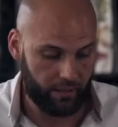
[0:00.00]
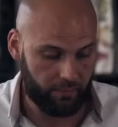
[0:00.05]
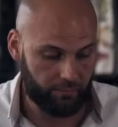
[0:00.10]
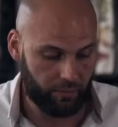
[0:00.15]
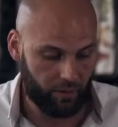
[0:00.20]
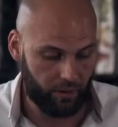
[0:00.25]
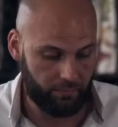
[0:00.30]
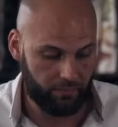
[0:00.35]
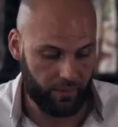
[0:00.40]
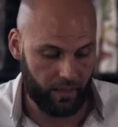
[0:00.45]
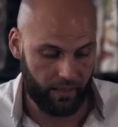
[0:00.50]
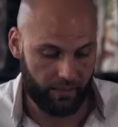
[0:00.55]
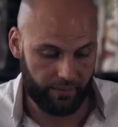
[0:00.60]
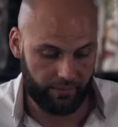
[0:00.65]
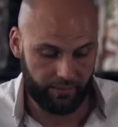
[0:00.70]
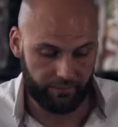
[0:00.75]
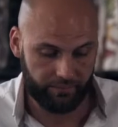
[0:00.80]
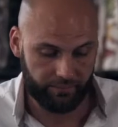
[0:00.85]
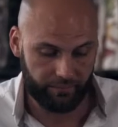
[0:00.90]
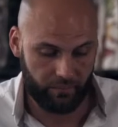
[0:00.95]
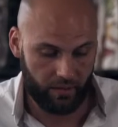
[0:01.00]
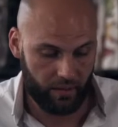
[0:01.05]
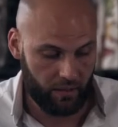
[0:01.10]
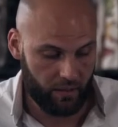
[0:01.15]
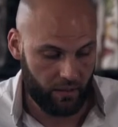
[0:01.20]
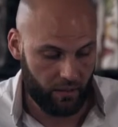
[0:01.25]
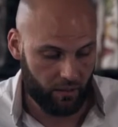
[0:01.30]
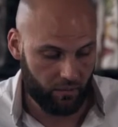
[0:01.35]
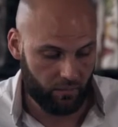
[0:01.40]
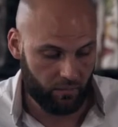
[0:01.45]
and polyamide,
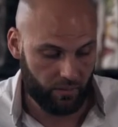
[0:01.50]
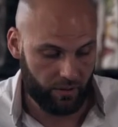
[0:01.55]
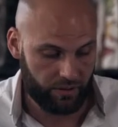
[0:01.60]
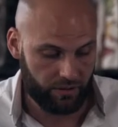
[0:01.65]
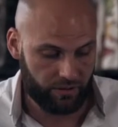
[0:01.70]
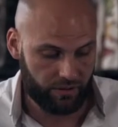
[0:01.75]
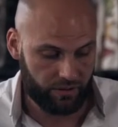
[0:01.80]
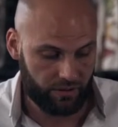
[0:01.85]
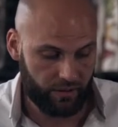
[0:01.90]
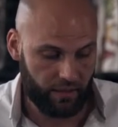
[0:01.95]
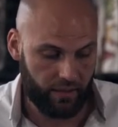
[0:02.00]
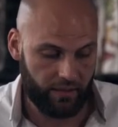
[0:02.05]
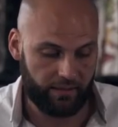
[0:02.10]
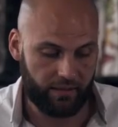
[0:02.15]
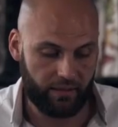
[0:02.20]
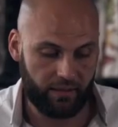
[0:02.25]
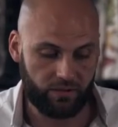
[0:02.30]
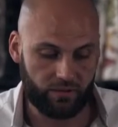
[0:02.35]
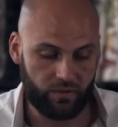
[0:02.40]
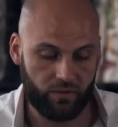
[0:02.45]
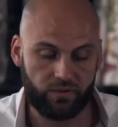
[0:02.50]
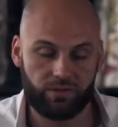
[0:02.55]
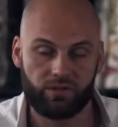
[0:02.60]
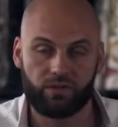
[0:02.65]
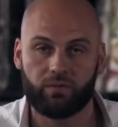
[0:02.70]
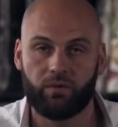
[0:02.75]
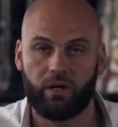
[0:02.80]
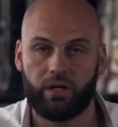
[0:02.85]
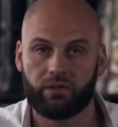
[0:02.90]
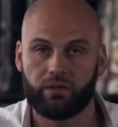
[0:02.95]
which I think is also
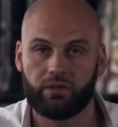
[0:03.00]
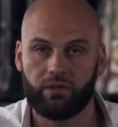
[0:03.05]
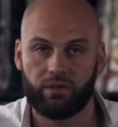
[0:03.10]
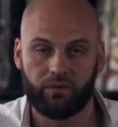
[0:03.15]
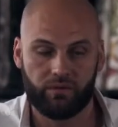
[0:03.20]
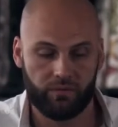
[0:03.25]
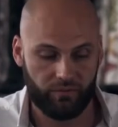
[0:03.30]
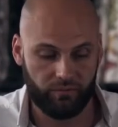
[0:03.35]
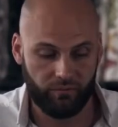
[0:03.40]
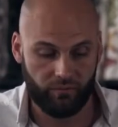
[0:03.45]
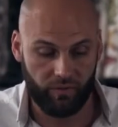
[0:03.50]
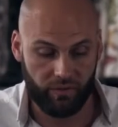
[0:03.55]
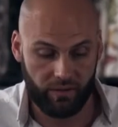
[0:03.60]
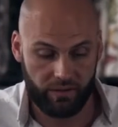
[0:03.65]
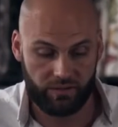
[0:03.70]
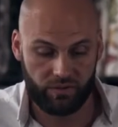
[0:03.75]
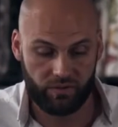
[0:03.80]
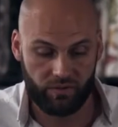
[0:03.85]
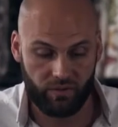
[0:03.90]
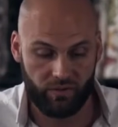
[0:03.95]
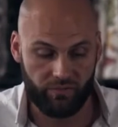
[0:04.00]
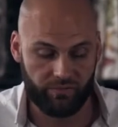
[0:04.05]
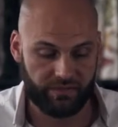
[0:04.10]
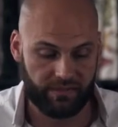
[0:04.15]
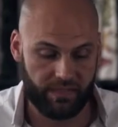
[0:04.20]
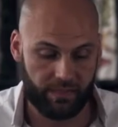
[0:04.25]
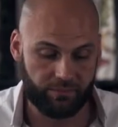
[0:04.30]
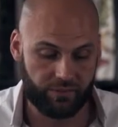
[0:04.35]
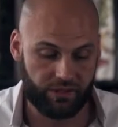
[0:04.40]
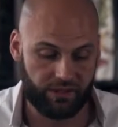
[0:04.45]
quite good for this sort of
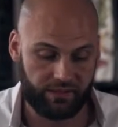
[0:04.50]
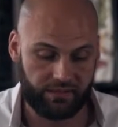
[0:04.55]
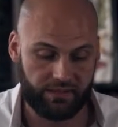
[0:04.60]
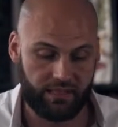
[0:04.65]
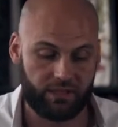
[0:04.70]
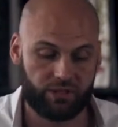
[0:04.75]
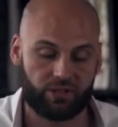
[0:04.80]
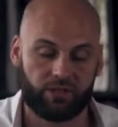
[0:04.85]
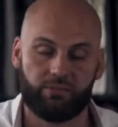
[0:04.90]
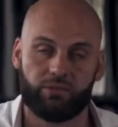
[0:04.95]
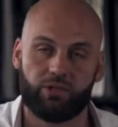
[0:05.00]
sumptuous texture,